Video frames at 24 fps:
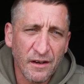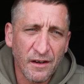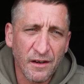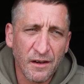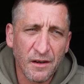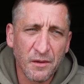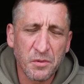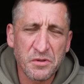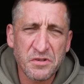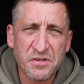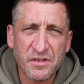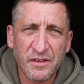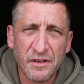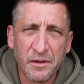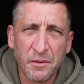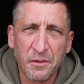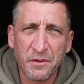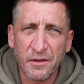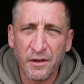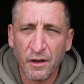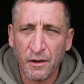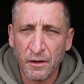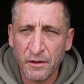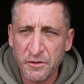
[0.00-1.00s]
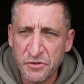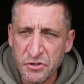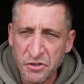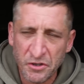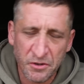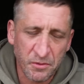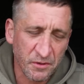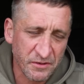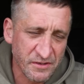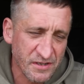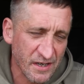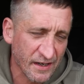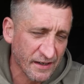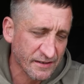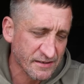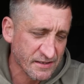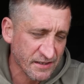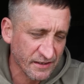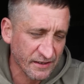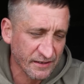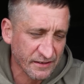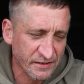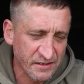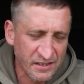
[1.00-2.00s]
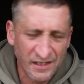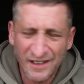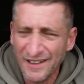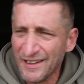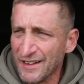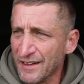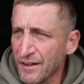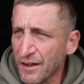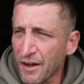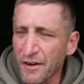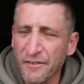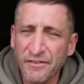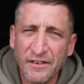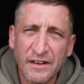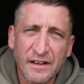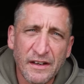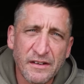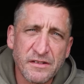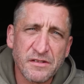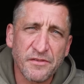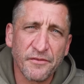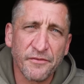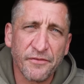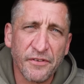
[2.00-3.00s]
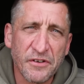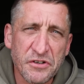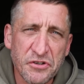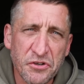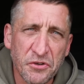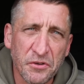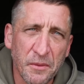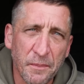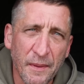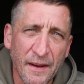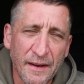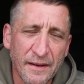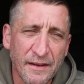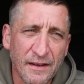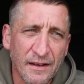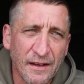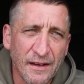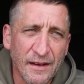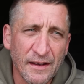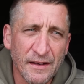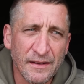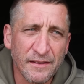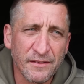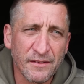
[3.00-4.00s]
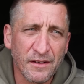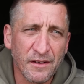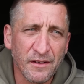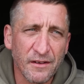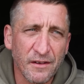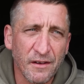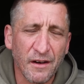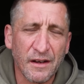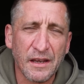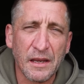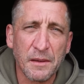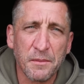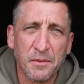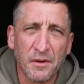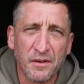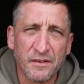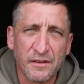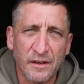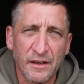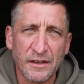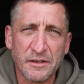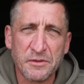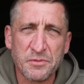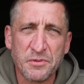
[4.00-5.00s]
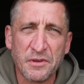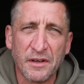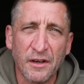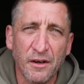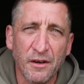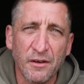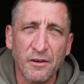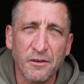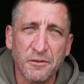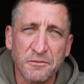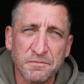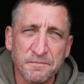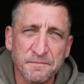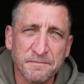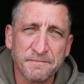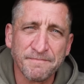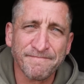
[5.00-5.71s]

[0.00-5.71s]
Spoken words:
We'll see you go, show you our tactics, hopefully get some fish on the bank, and I'll keep you updated as we go along.